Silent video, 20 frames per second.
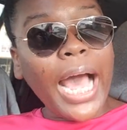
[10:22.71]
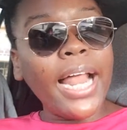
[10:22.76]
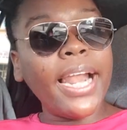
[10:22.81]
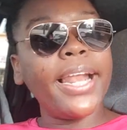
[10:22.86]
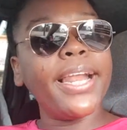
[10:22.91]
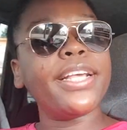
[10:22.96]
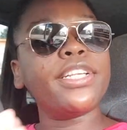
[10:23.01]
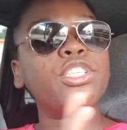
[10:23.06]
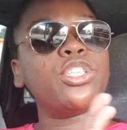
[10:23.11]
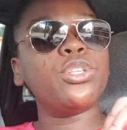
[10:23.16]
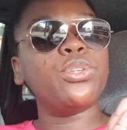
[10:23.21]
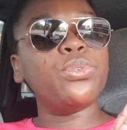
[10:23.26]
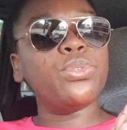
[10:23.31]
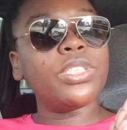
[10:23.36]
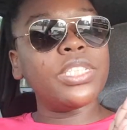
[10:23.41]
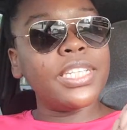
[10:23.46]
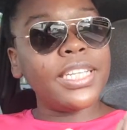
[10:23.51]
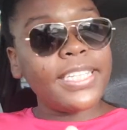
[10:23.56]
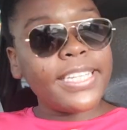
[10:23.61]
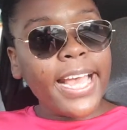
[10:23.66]
unless you
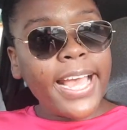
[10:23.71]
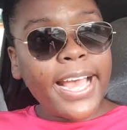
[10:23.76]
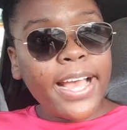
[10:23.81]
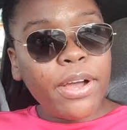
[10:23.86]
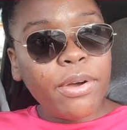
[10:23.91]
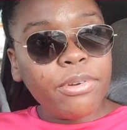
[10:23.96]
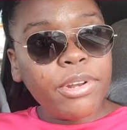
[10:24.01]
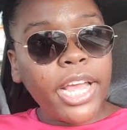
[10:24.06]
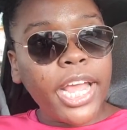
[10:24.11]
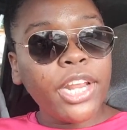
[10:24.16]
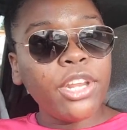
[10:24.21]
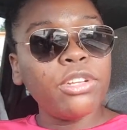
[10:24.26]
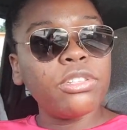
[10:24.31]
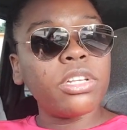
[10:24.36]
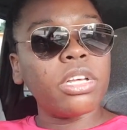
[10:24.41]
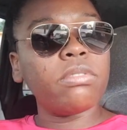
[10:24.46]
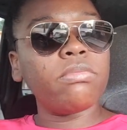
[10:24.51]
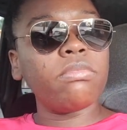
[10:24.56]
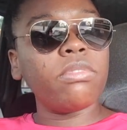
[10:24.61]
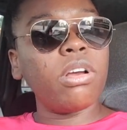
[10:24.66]
sit down and you
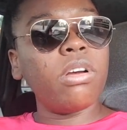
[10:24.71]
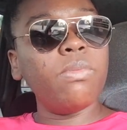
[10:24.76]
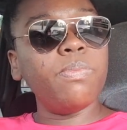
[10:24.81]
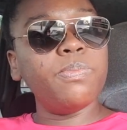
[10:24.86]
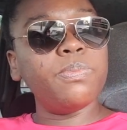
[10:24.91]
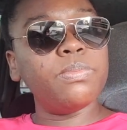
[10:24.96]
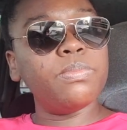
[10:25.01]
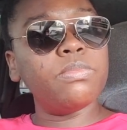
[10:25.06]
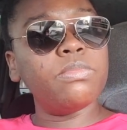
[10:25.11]
say, oh,